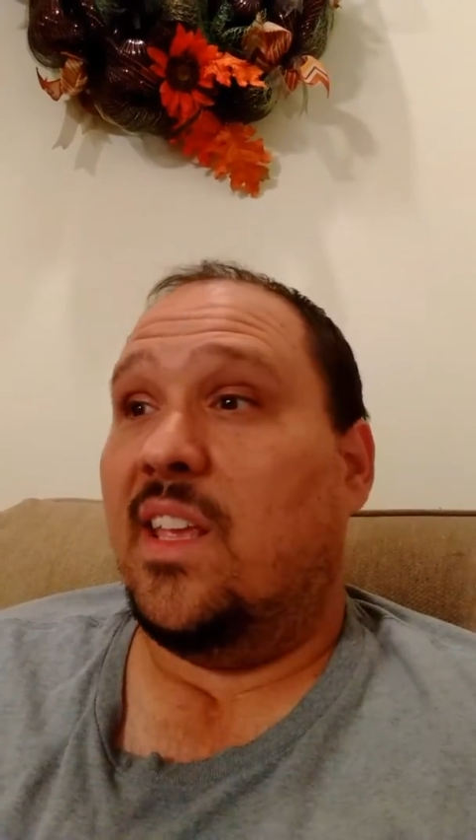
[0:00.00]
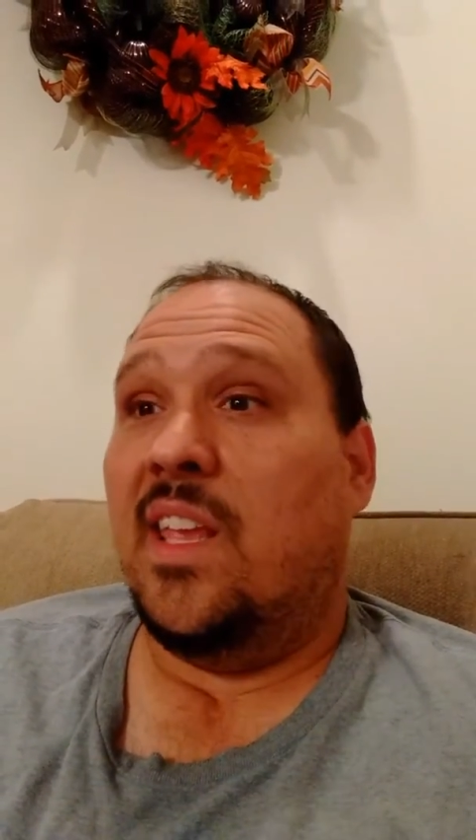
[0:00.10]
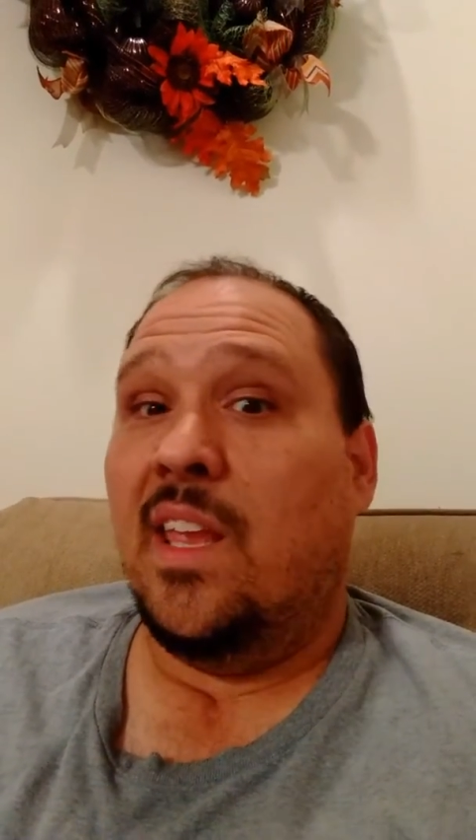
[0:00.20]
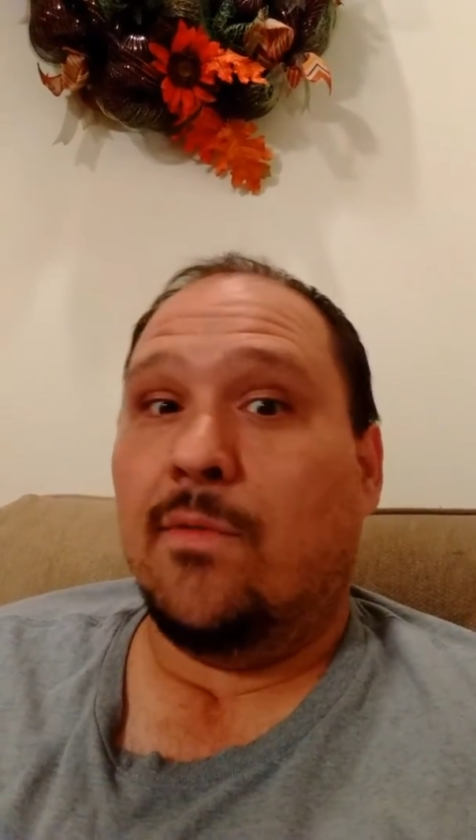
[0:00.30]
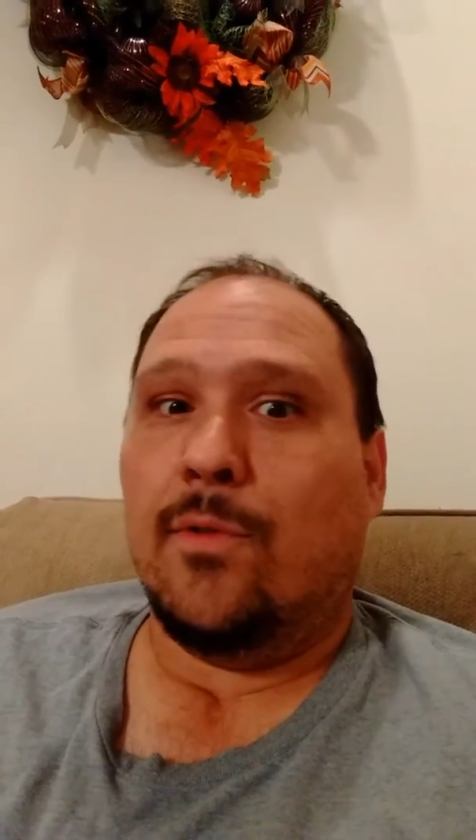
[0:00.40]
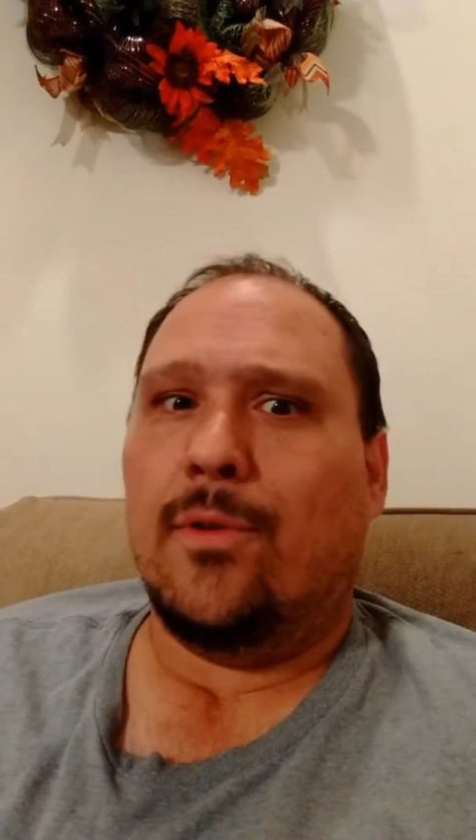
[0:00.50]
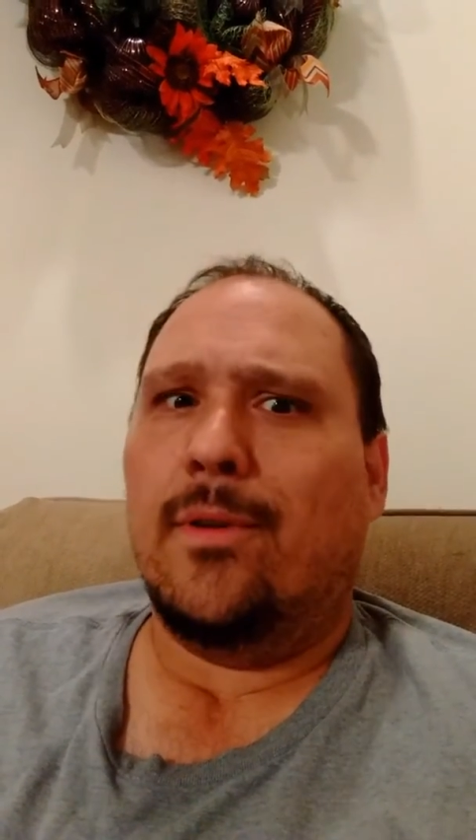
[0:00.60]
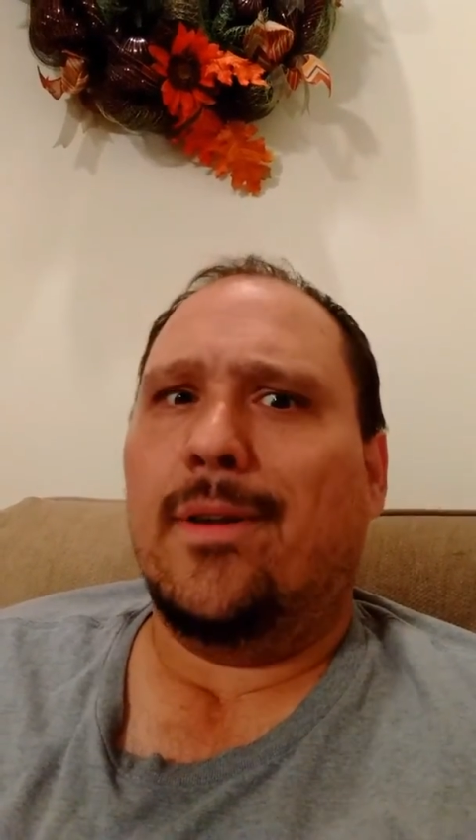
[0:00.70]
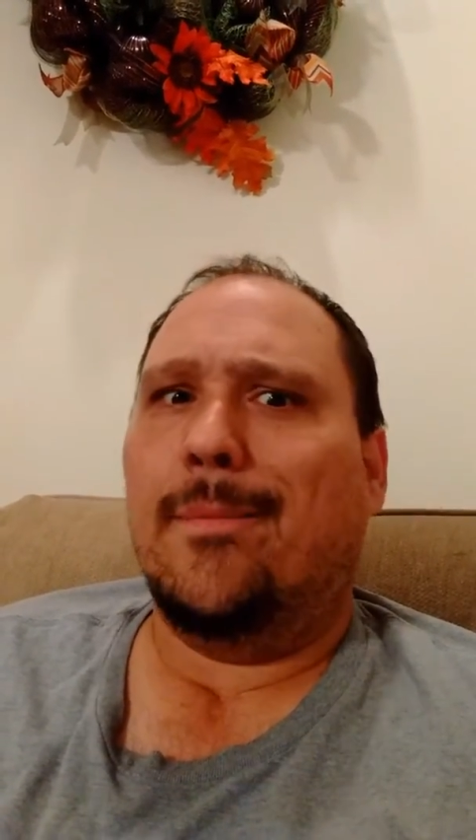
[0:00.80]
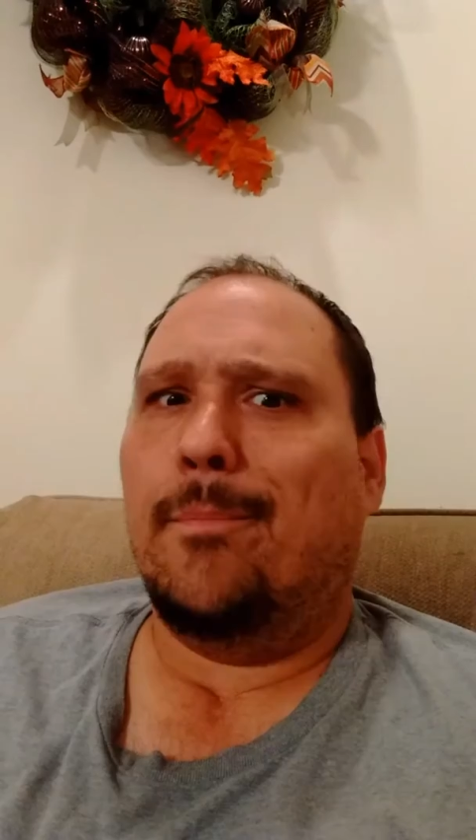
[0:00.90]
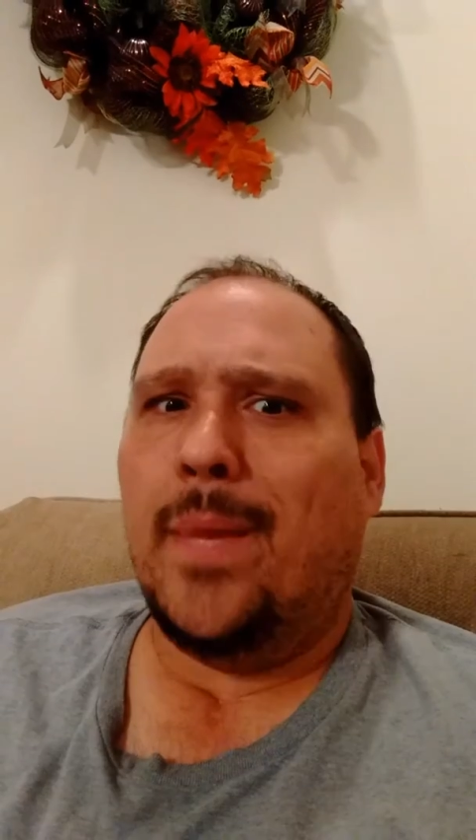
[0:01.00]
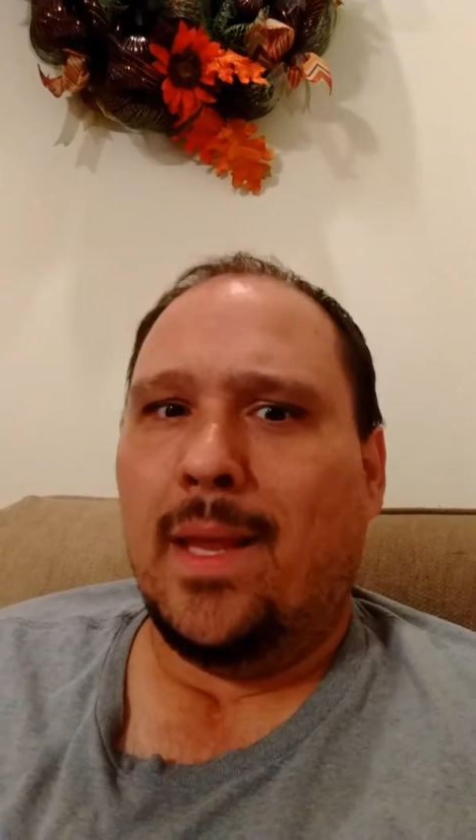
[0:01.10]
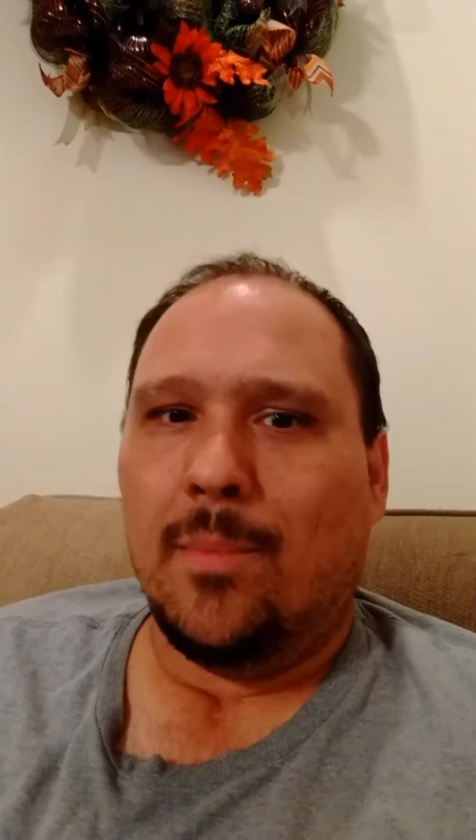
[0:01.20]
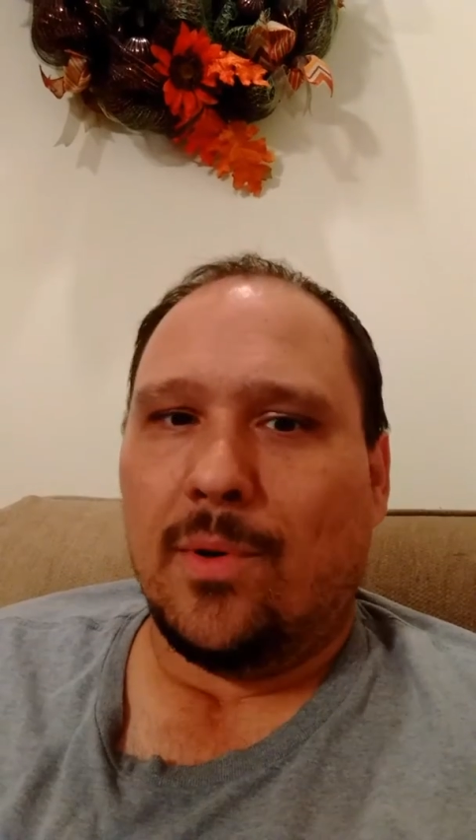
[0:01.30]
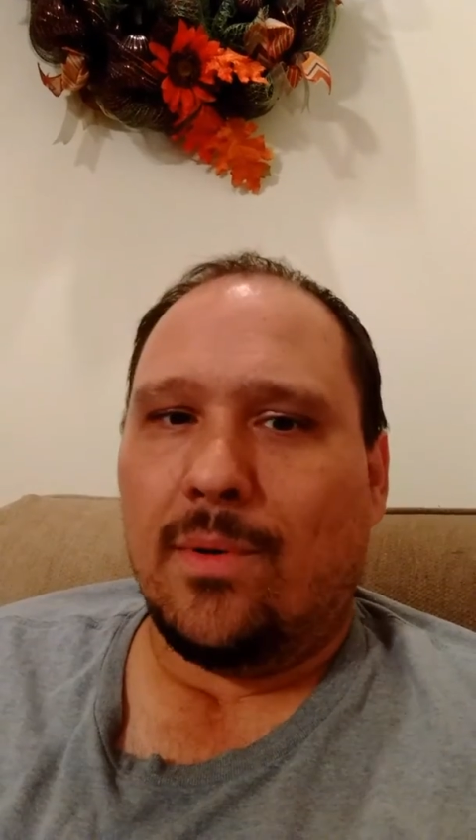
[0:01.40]
evil
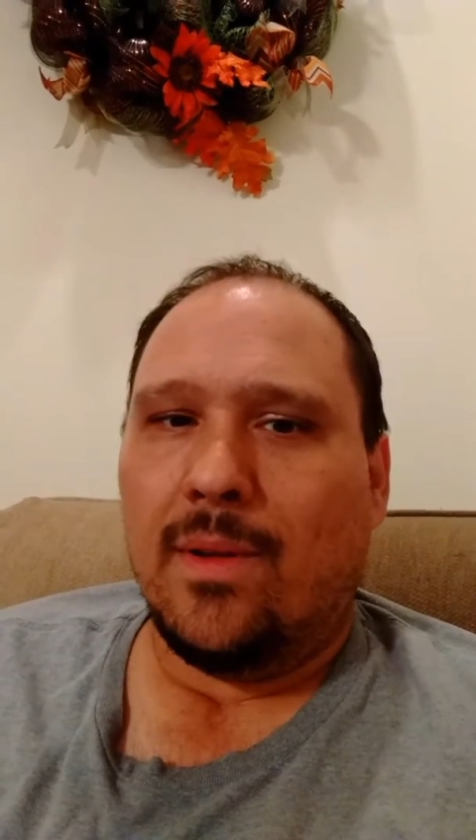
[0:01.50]
people.